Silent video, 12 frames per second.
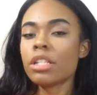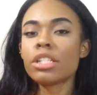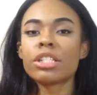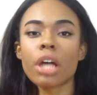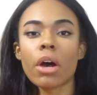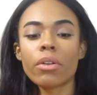
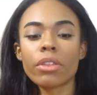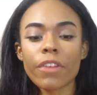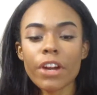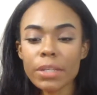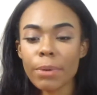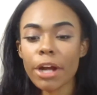So the
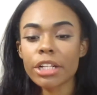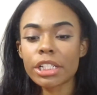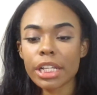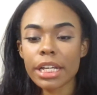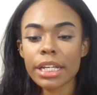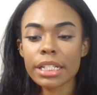first
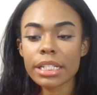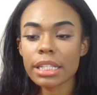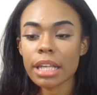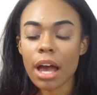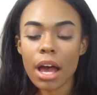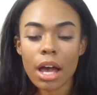purchase,
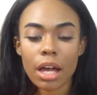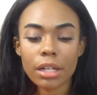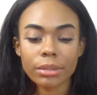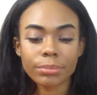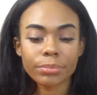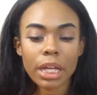
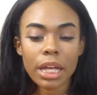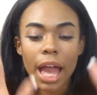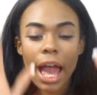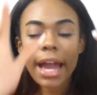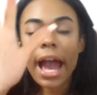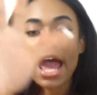I
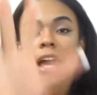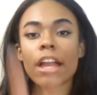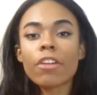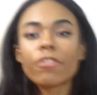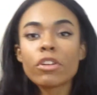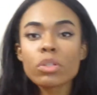got
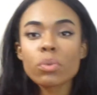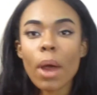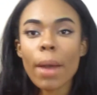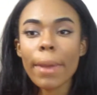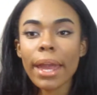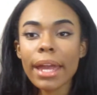a few
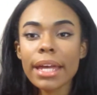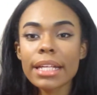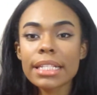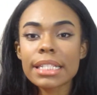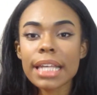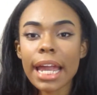
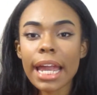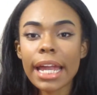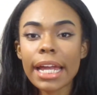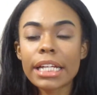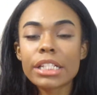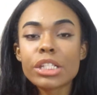sweatpants,
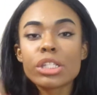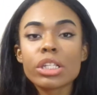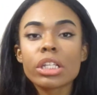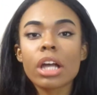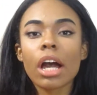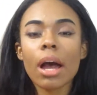and
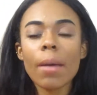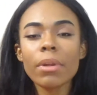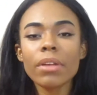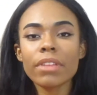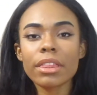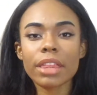a couple
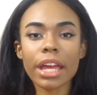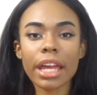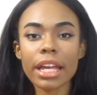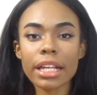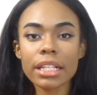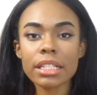of the
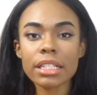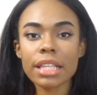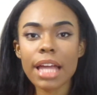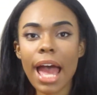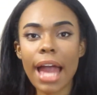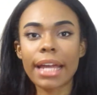things
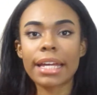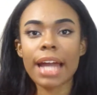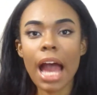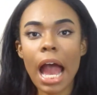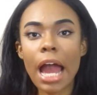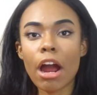that I
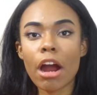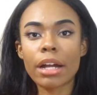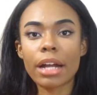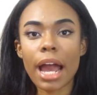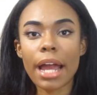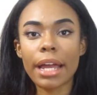got are
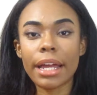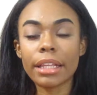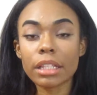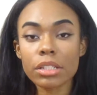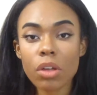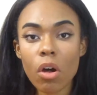not in
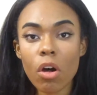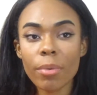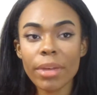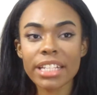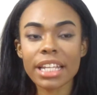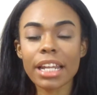this haul
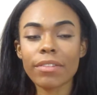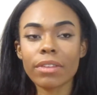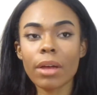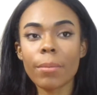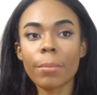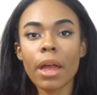because I left
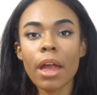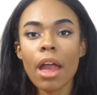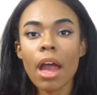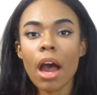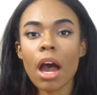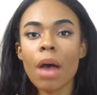them
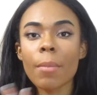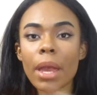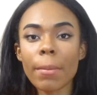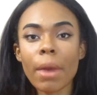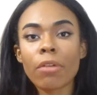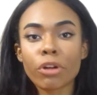
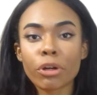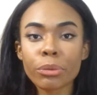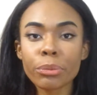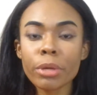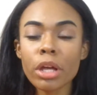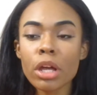in my
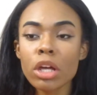room.